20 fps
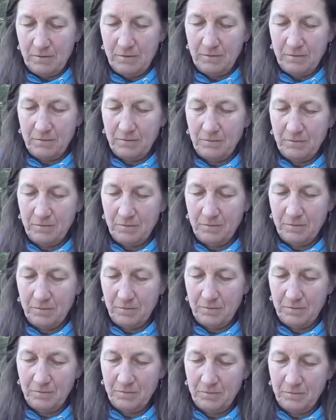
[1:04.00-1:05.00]

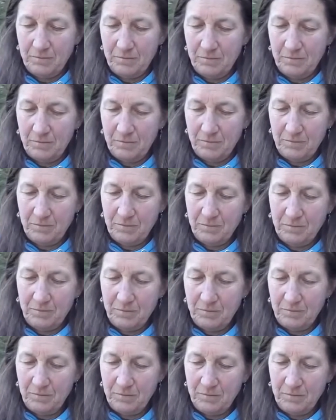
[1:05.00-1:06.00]

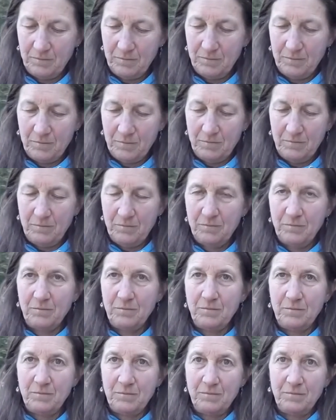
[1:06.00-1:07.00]

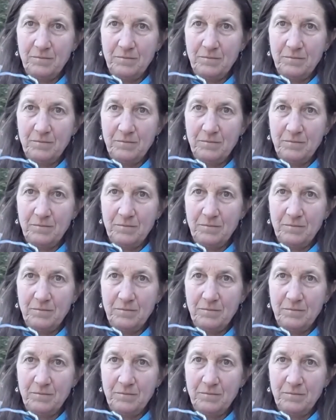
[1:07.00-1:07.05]
(silence)